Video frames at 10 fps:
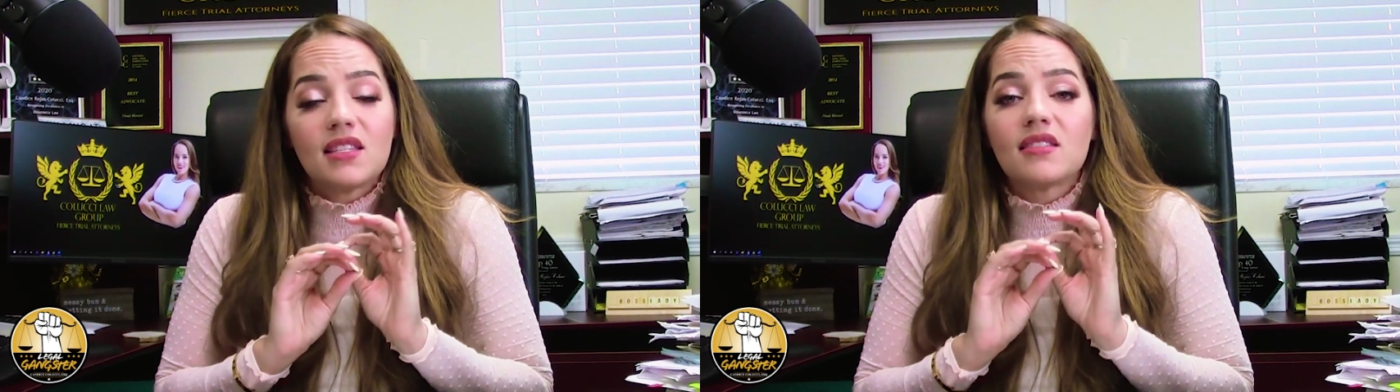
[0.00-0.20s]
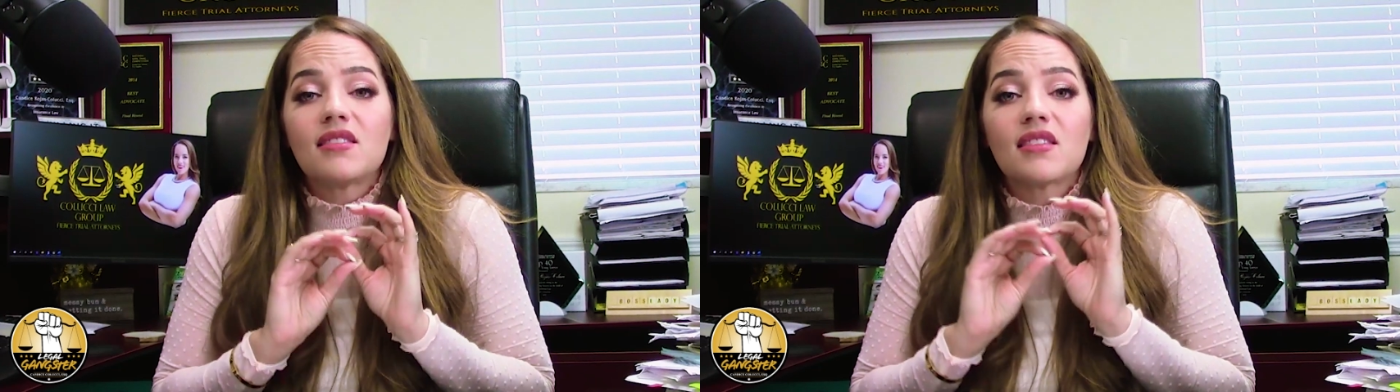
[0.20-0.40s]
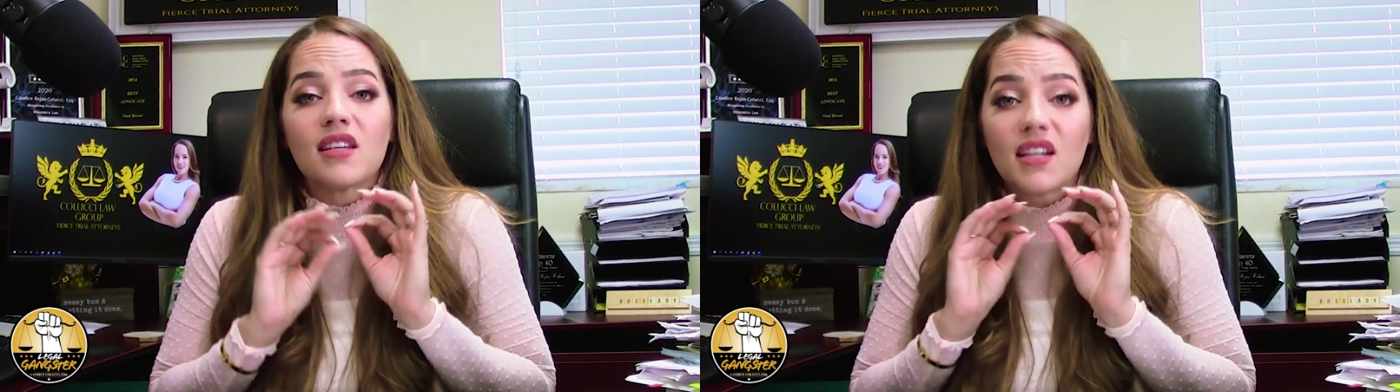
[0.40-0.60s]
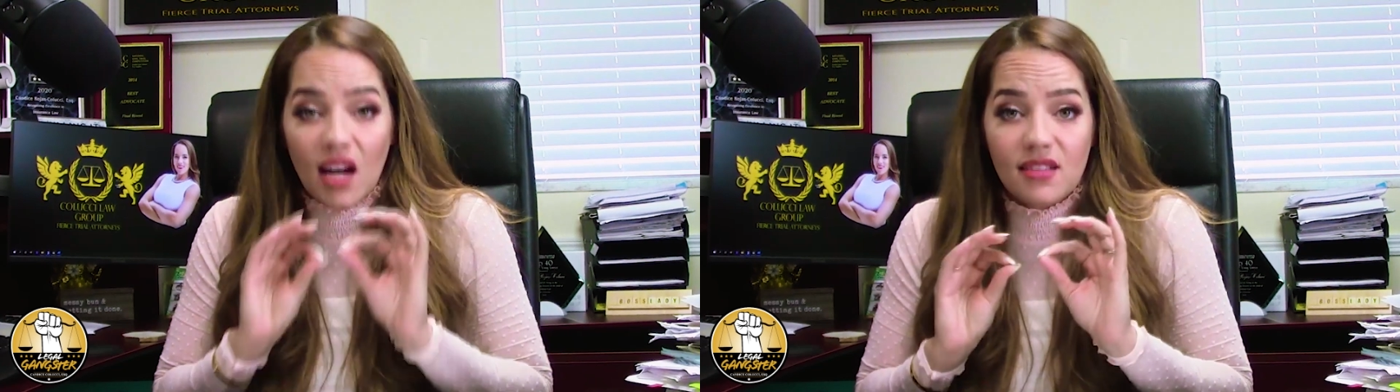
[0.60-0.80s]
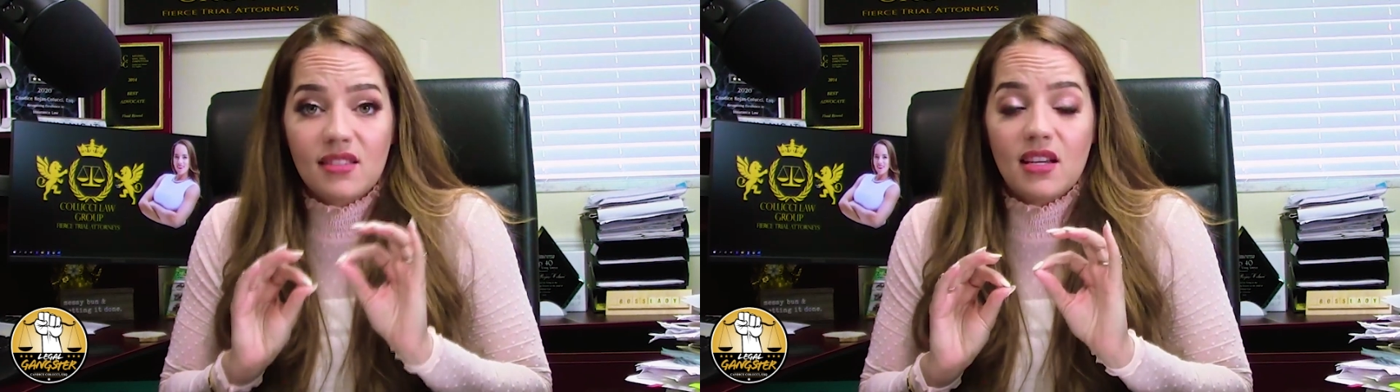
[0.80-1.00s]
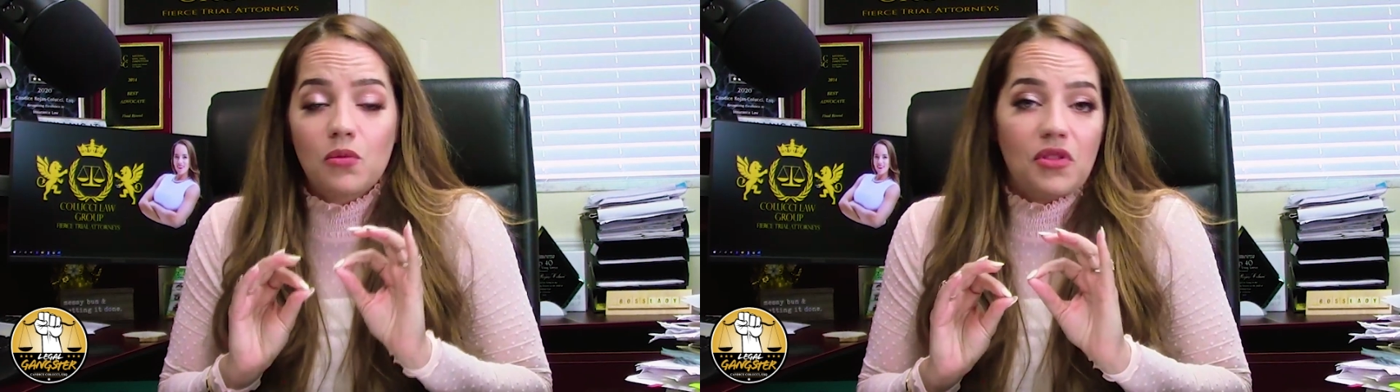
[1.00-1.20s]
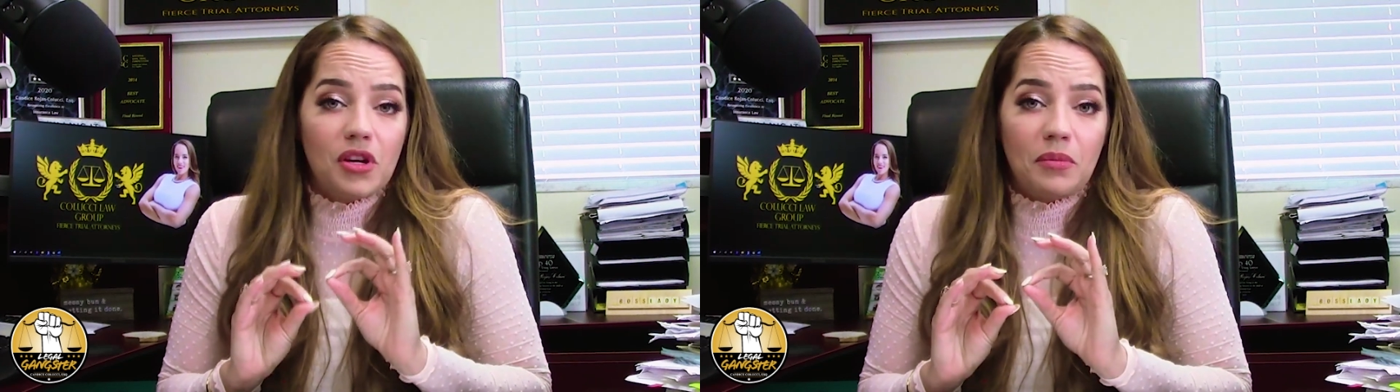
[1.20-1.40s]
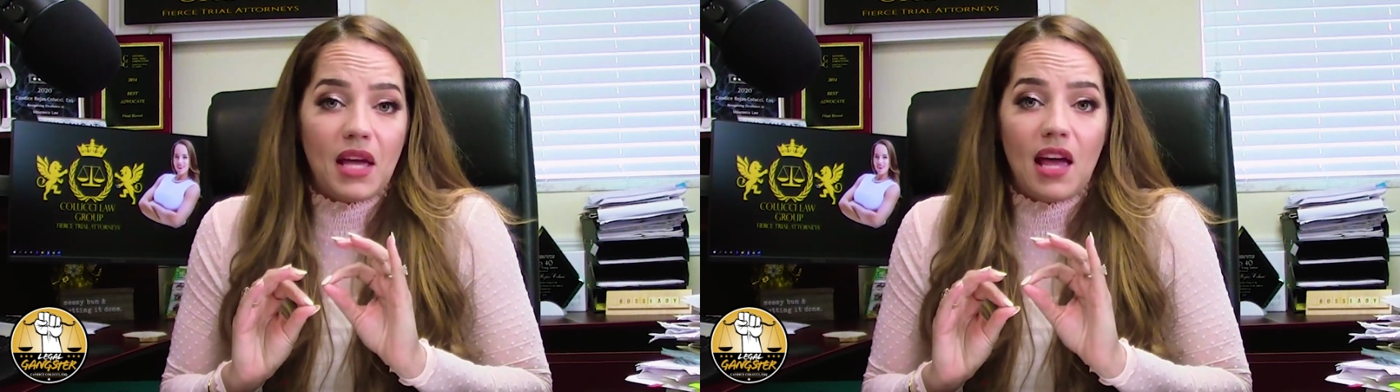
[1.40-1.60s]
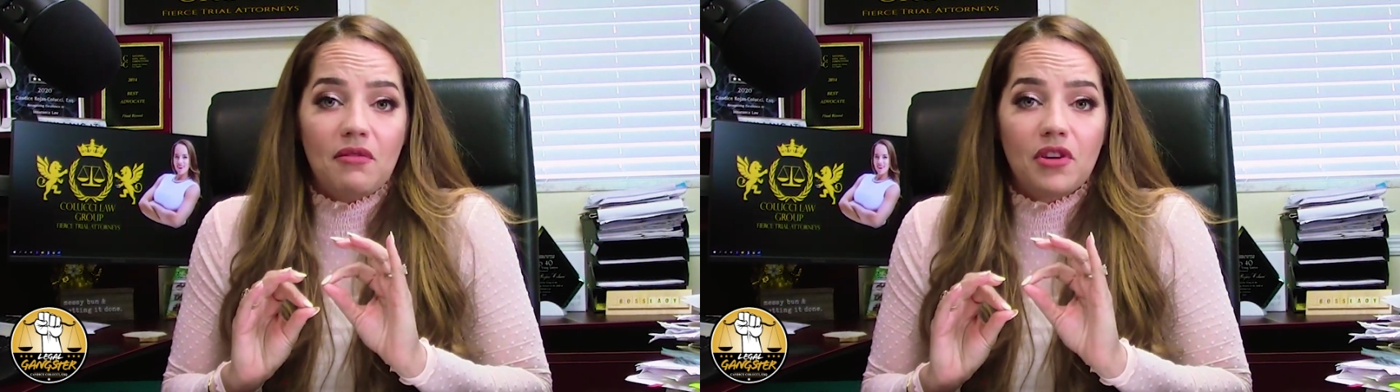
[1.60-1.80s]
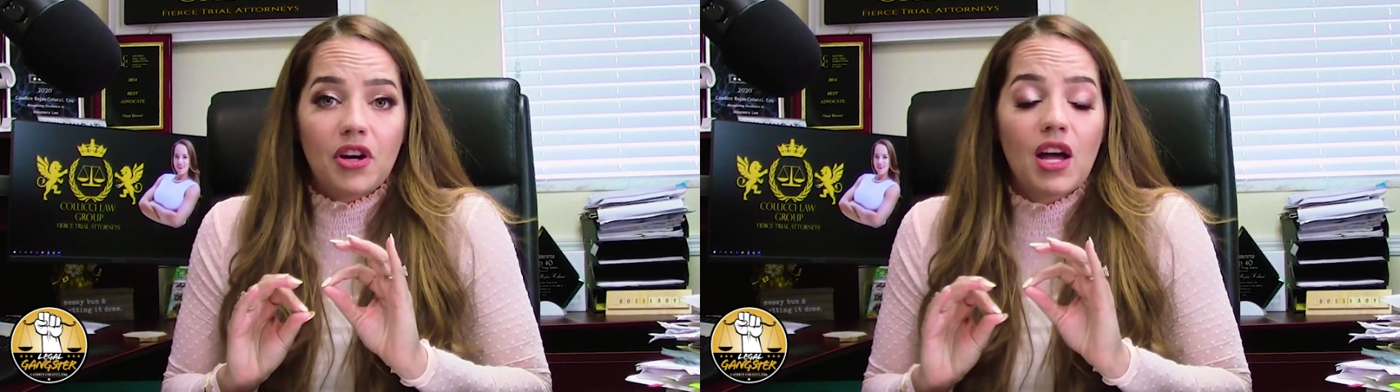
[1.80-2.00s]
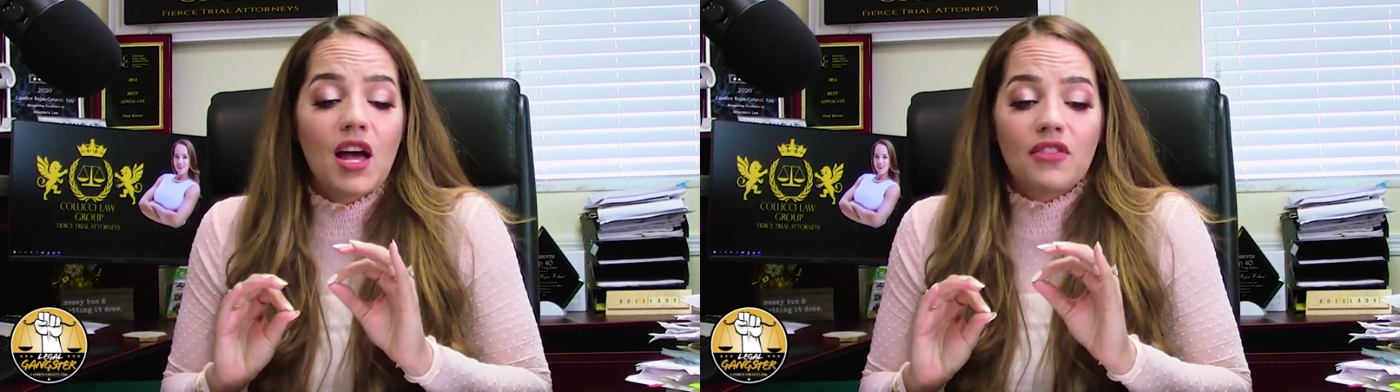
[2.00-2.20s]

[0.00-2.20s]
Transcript: disgusting with their behavior.